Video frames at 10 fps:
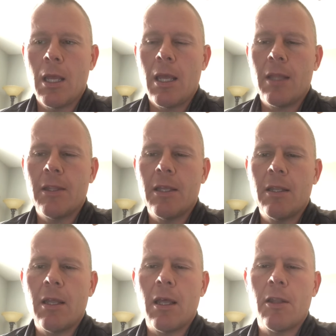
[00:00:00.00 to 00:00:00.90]
And
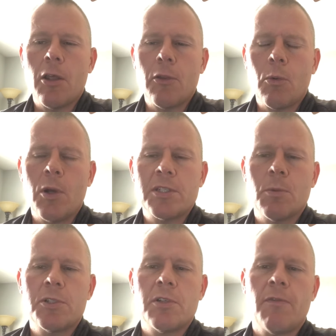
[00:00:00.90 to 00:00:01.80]
then another question I
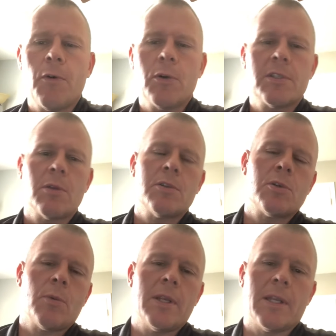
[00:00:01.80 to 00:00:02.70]
want you to focus on as
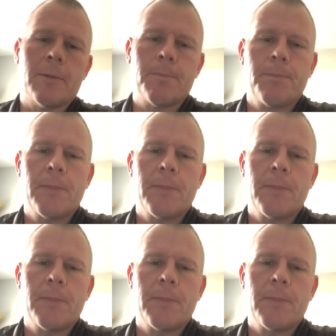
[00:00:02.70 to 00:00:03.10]
you're reading.